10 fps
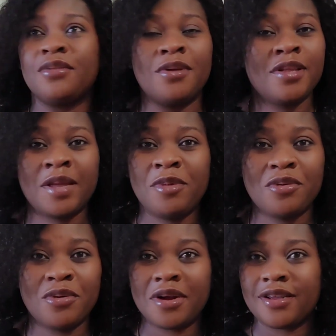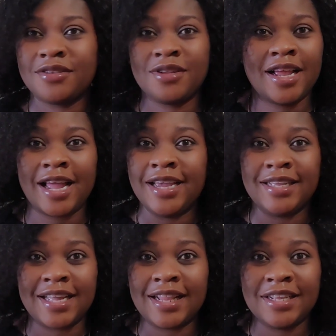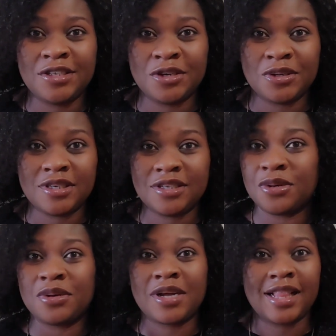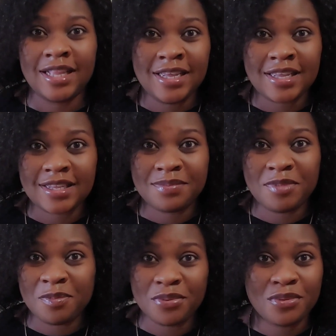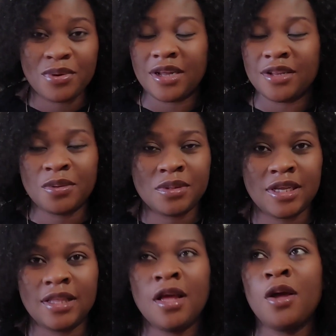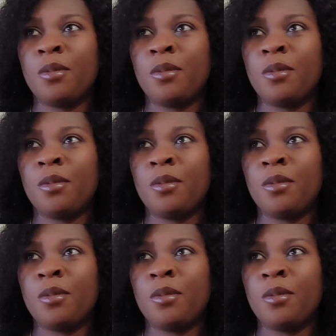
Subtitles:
Don't get me wrong, it's not like I hate Catholic Church or Catholic people and all that.